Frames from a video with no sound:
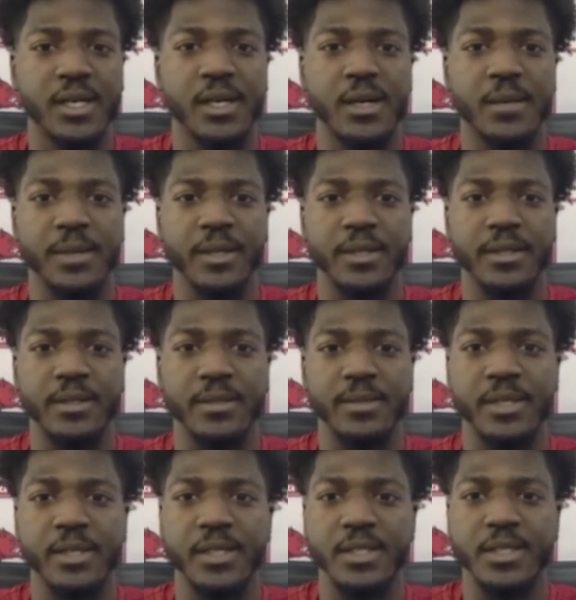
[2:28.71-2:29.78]
Um, and
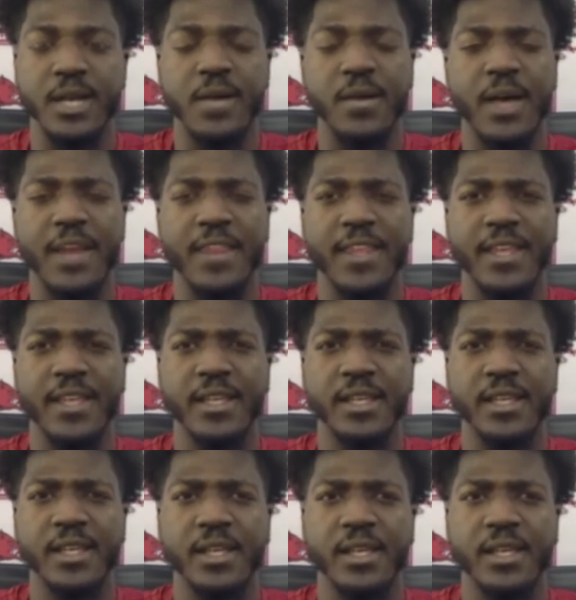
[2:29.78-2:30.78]
because I don't, I think